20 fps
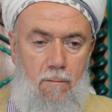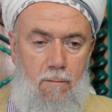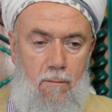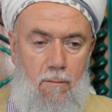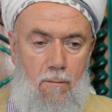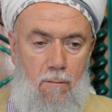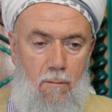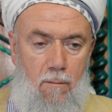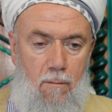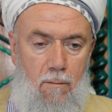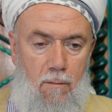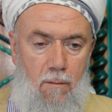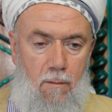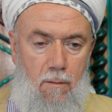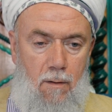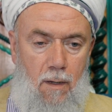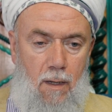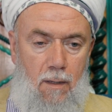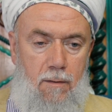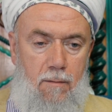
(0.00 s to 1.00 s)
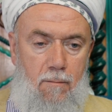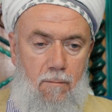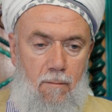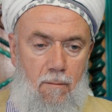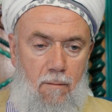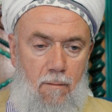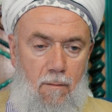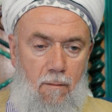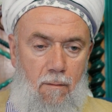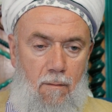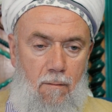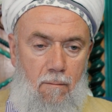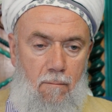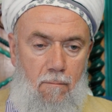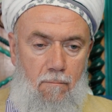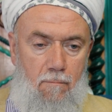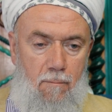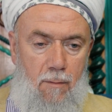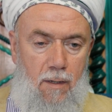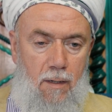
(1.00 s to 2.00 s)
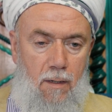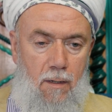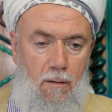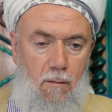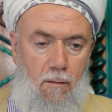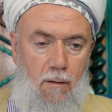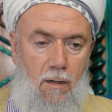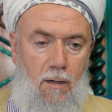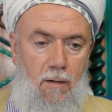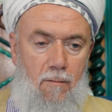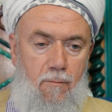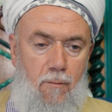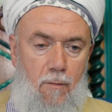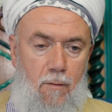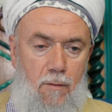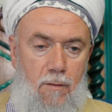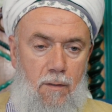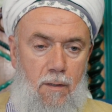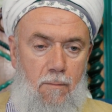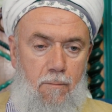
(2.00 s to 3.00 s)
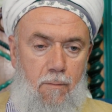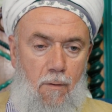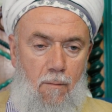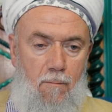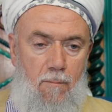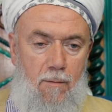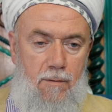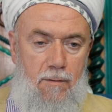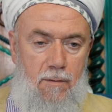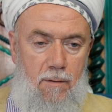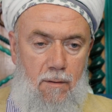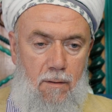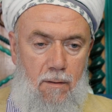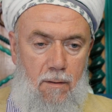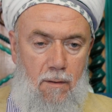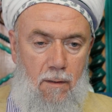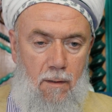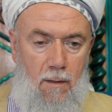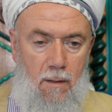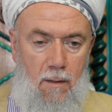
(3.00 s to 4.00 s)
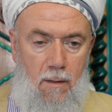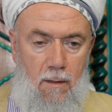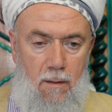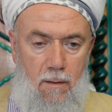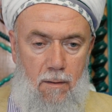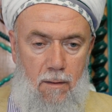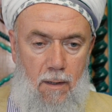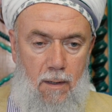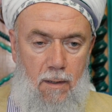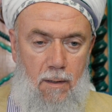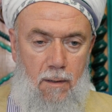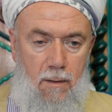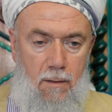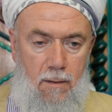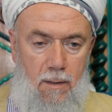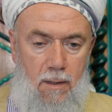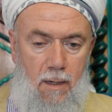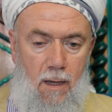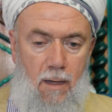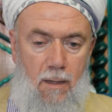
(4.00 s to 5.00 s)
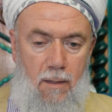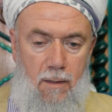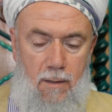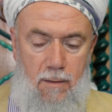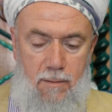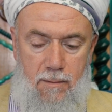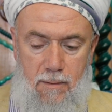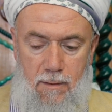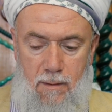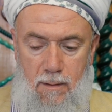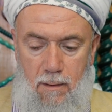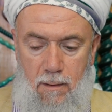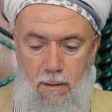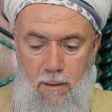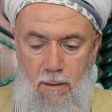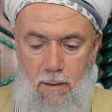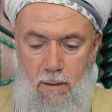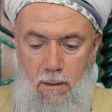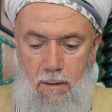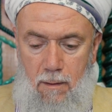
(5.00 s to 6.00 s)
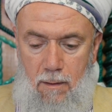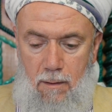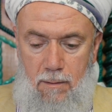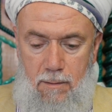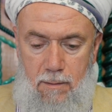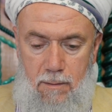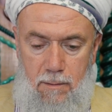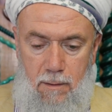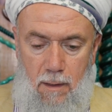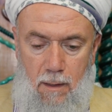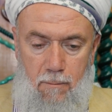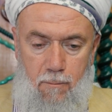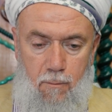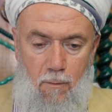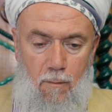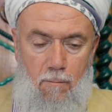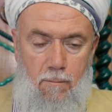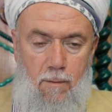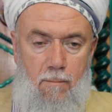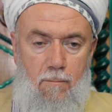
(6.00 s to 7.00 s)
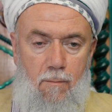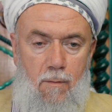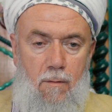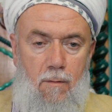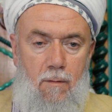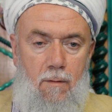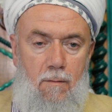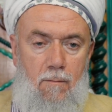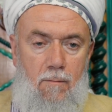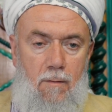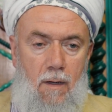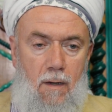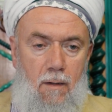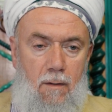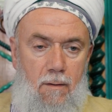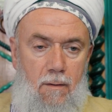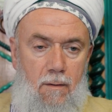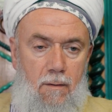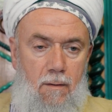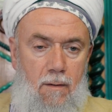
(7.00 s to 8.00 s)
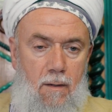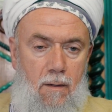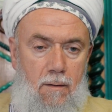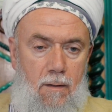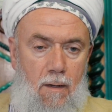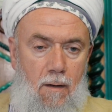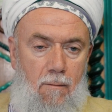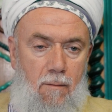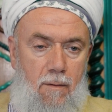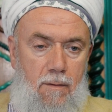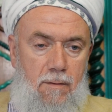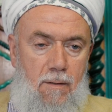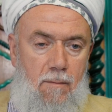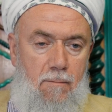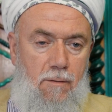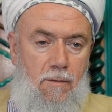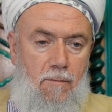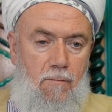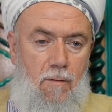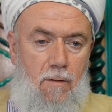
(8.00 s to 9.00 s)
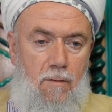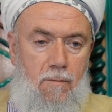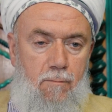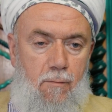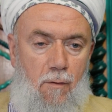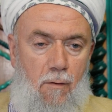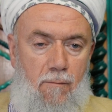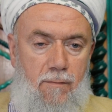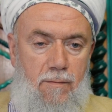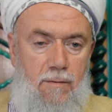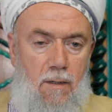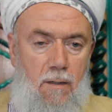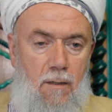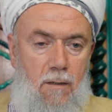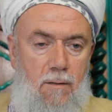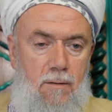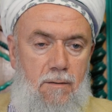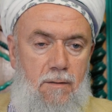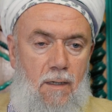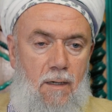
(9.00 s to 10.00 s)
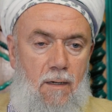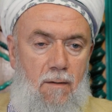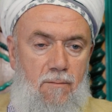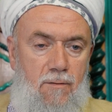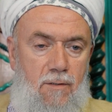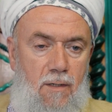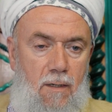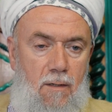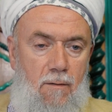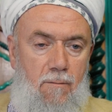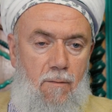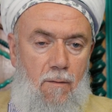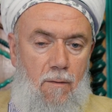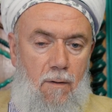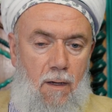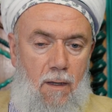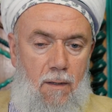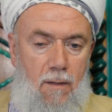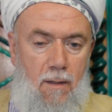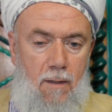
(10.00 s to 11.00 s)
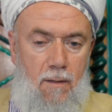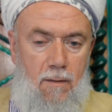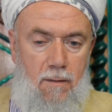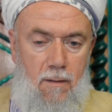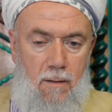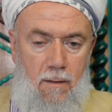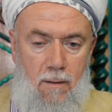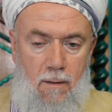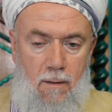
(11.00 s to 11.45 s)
to not be loyal for their promise. They deny this. This is not a problem, but our subject was Prophet Sallallahu Alaihi Wasallam saying for hadith.